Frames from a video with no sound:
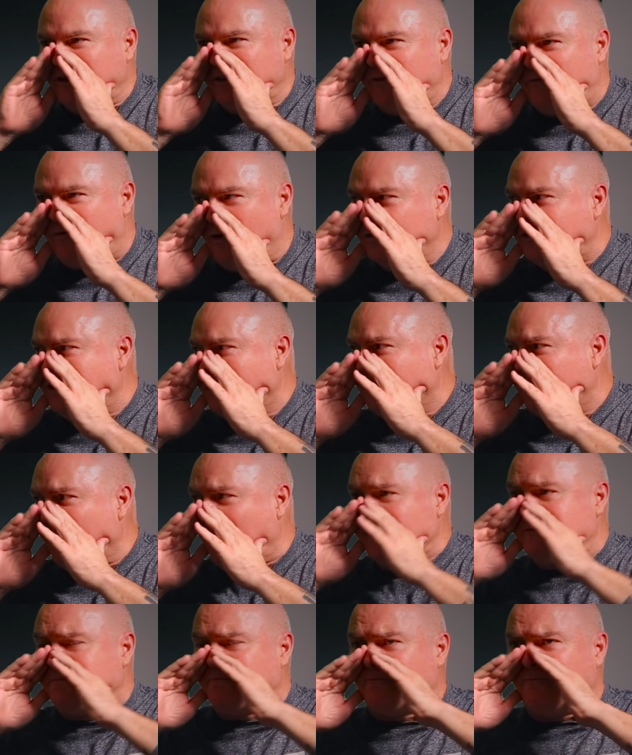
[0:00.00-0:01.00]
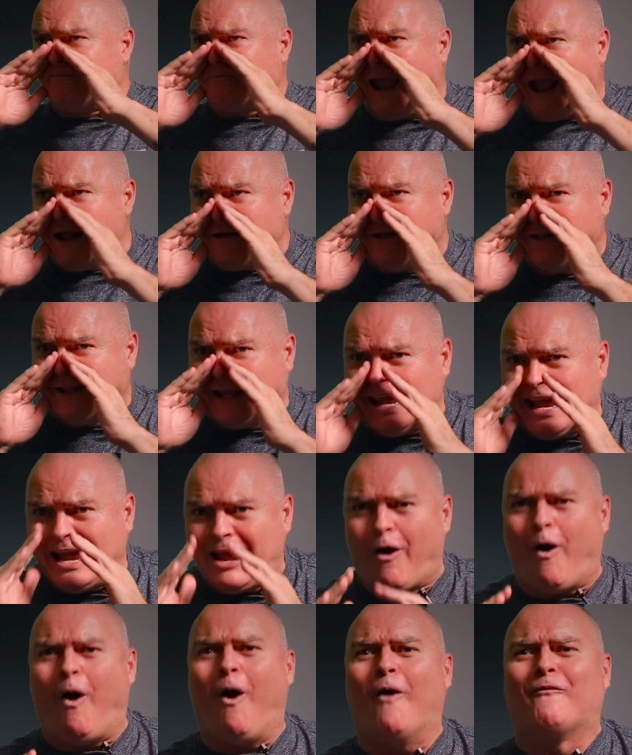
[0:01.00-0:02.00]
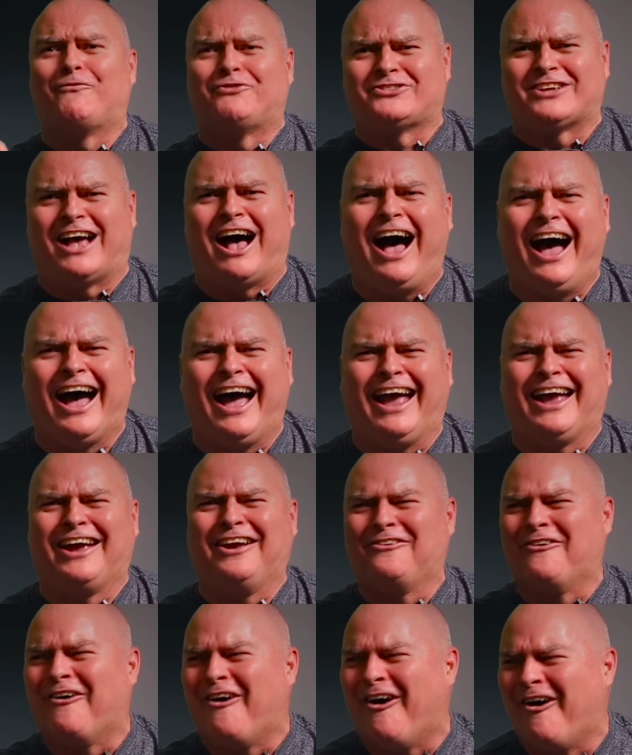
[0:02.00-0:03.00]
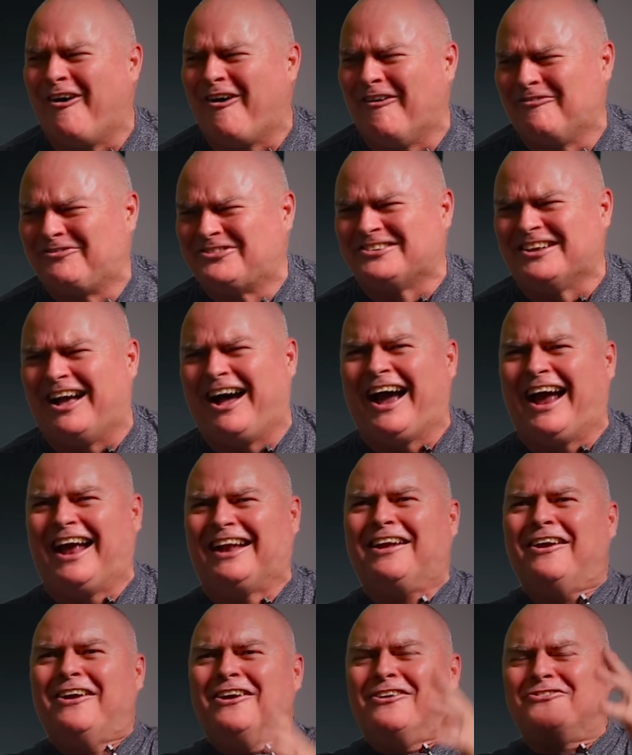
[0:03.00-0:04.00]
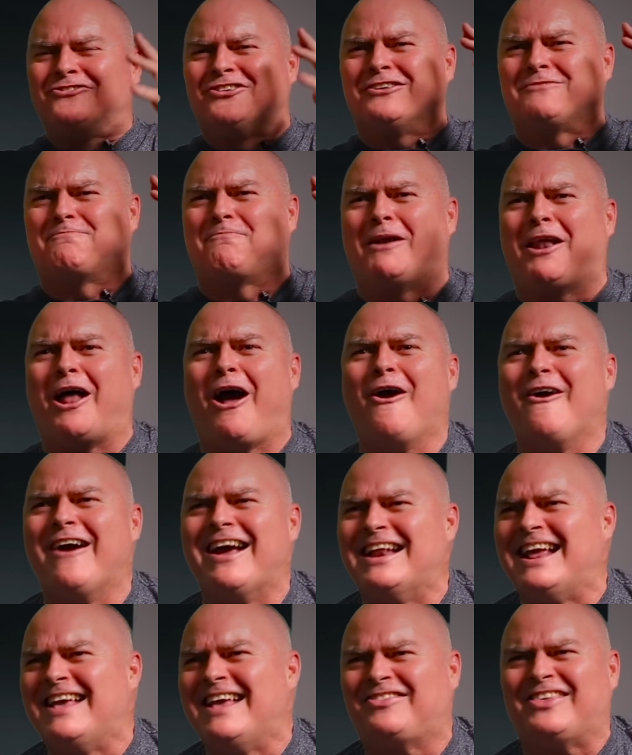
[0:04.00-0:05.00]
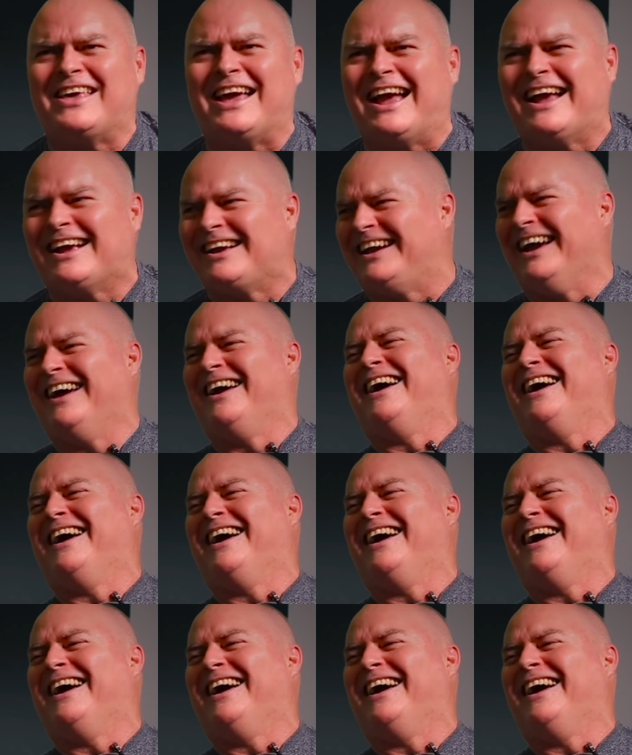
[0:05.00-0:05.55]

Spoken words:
on the 14th base, penalty, offside, just blow anything.